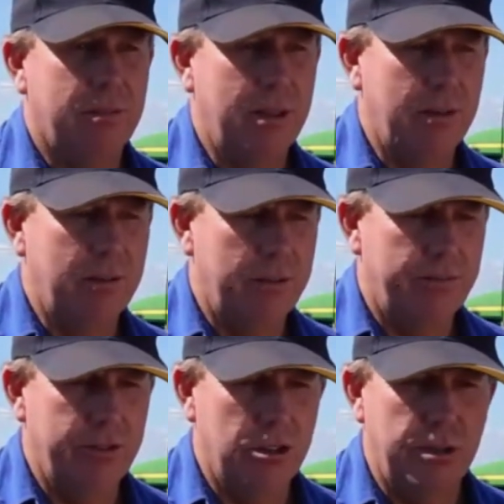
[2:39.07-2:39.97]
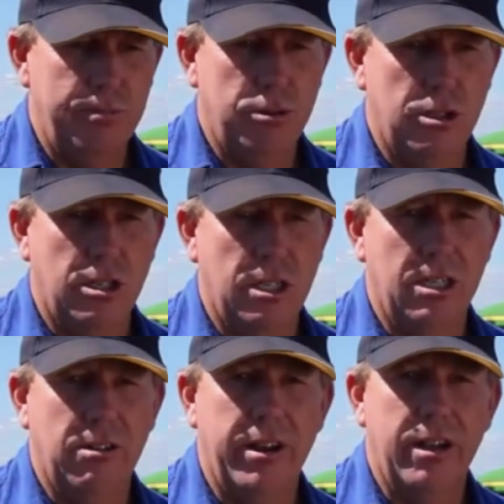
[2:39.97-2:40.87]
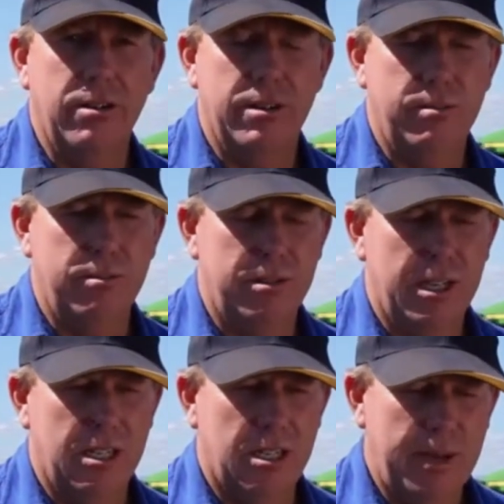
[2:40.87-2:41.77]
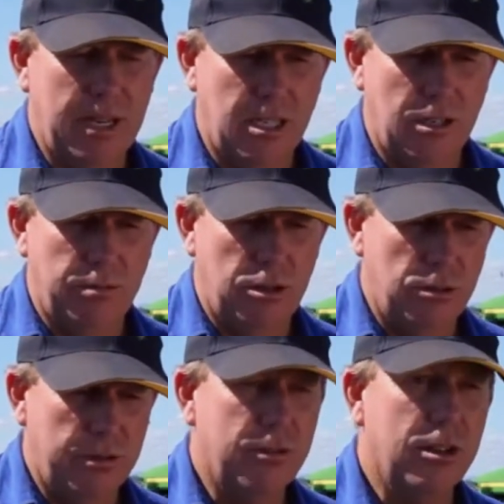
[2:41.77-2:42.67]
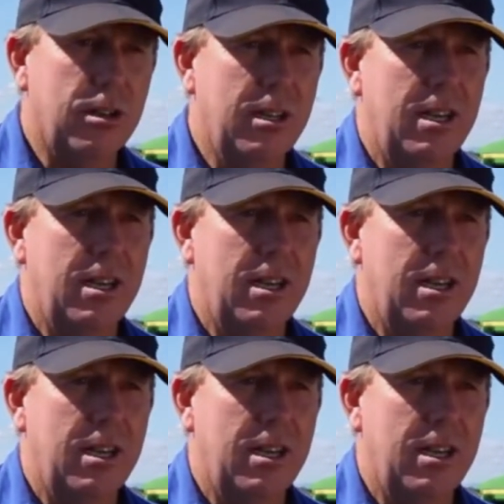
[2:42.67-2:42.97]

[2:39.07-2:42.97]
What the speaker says: You know, it virtually put the seed in the ground, didn't get the spacings we should have got.